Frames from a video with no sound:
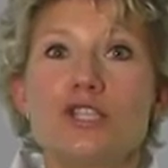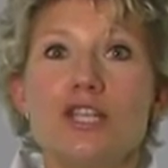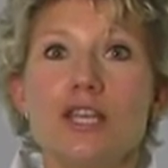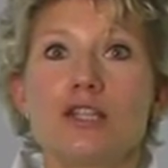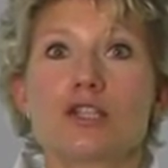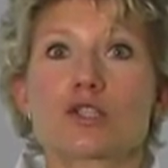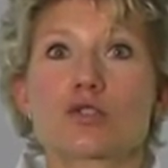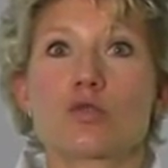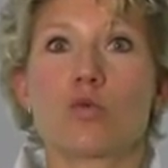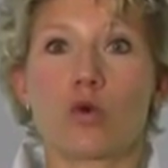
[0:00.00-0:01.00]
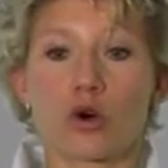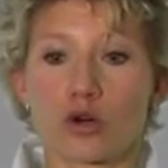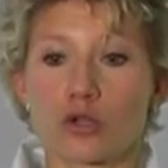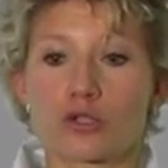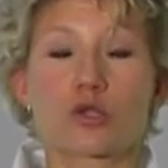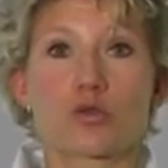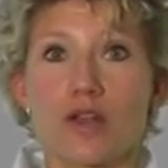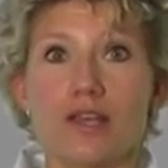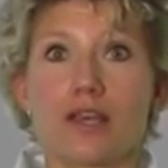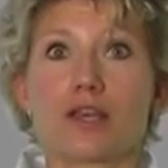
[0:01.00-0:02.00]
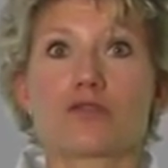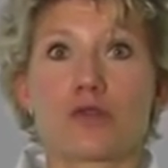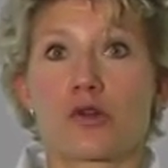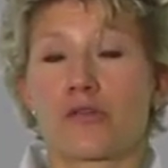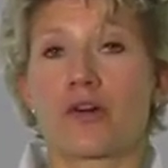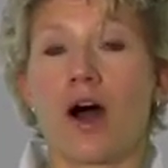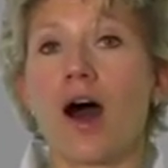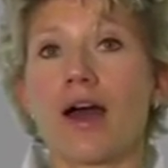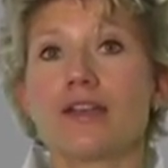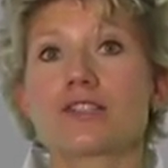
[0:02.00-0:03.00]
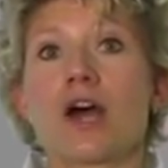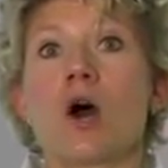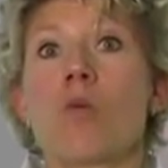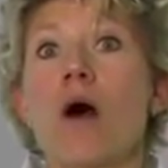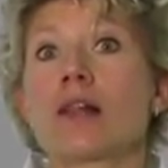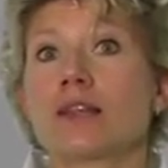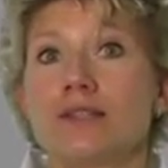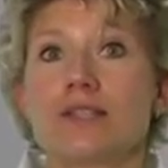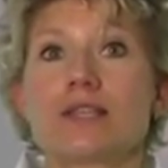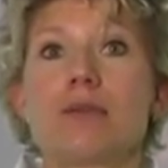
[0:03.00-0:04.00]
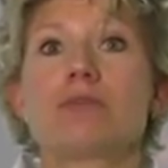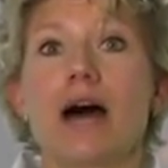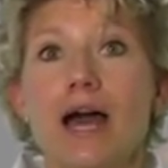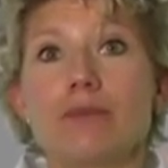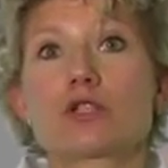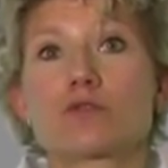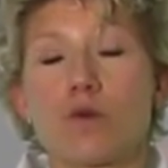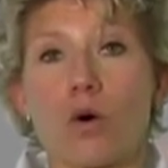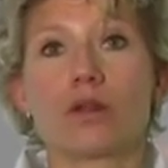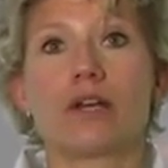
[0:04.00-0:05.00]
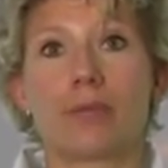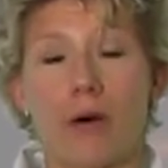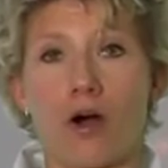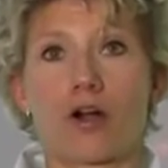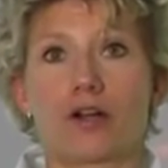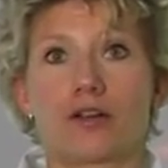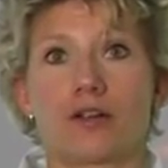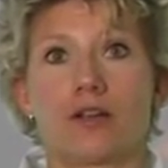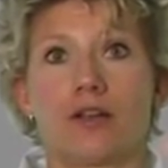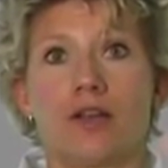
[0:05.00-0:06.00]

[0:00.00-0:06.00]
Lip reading: see this world shrinking in front of our eyes while at the same time it's falling apart.